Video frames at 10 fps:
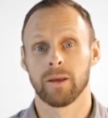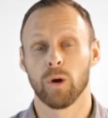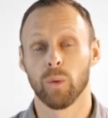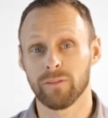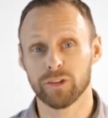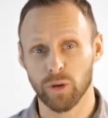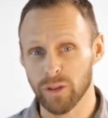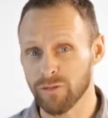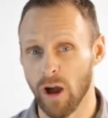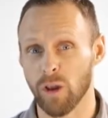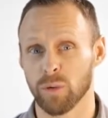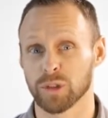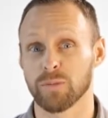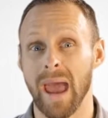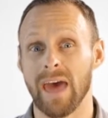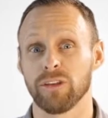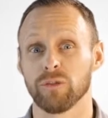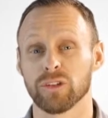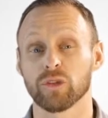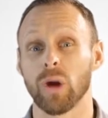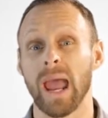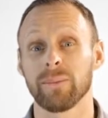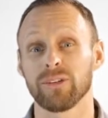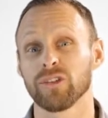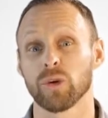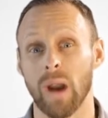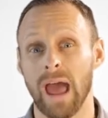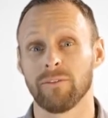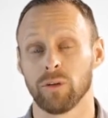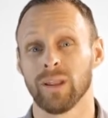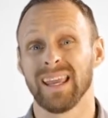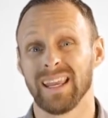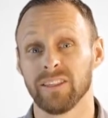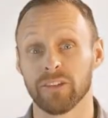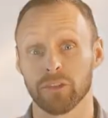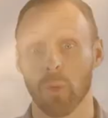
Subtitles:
One of his early followers, Matthew, describes his arrival in this